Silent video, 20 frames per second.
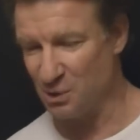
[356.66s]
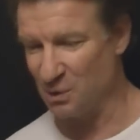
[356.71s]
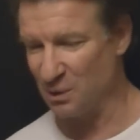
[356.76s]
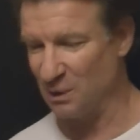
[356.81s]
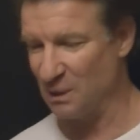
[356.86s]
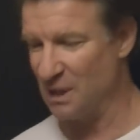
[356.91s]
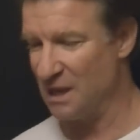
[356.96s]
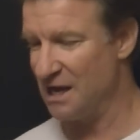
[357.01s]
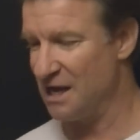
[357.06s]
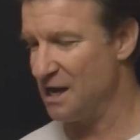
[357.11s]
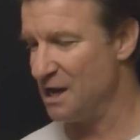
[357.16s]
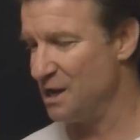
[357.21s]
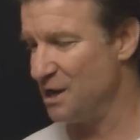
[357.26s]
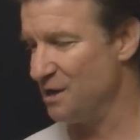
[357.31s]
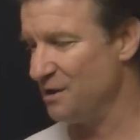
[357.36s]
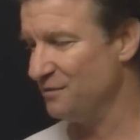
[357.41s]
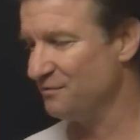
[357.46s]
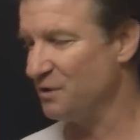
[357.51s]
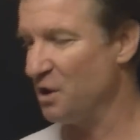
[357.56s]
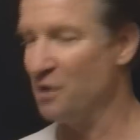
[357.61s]
total
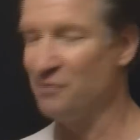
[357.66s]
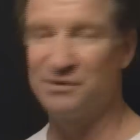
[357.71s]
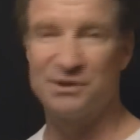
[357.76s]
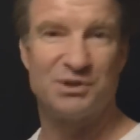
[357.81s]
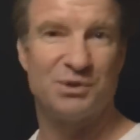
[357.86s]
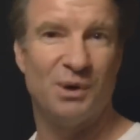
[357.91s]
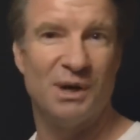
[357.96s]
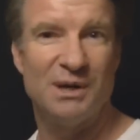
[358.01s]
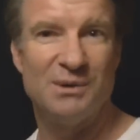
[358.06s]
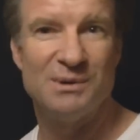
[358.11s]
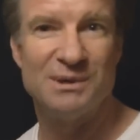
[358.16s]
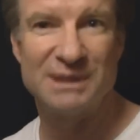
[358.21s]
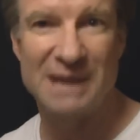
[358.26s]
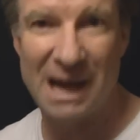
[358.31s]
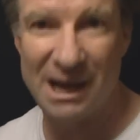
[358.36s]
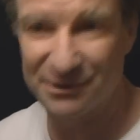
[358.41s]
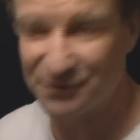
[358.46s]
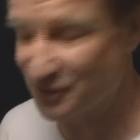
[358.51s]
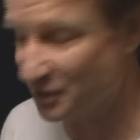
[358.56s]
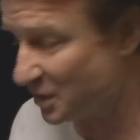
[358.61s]
of over
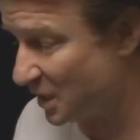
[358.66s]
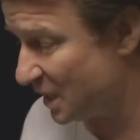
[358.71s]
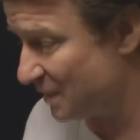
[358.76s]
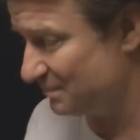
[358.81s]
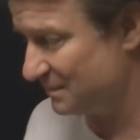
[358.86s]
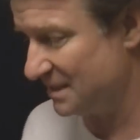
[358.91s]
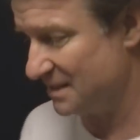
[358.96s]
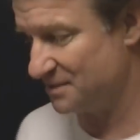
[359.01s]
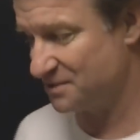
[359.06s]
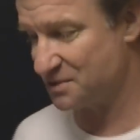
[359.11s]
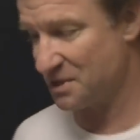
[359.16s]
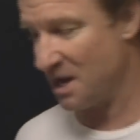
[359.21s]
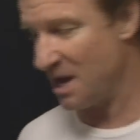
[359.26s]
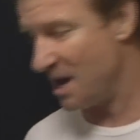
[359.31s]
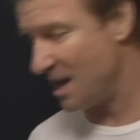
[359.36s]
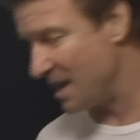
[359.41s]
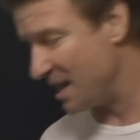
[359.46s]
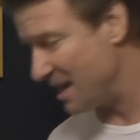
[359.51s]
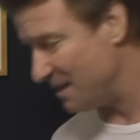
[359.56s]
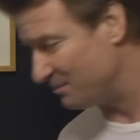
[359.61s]
21,000 comments,
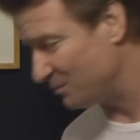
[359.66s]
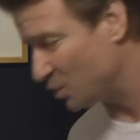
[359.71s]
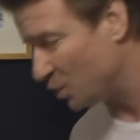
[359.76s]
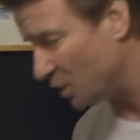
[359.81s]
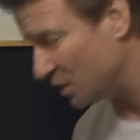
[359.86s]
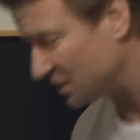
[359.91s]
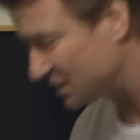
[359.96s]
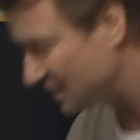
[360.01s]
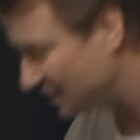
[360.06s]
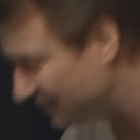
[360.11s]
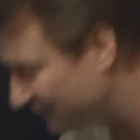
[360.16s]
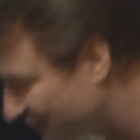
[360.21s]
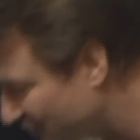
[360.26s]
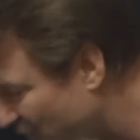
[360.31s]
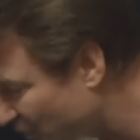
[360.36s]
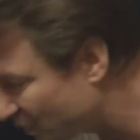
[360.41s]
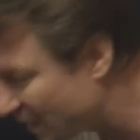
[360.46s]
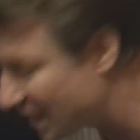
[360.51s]
I am going to give it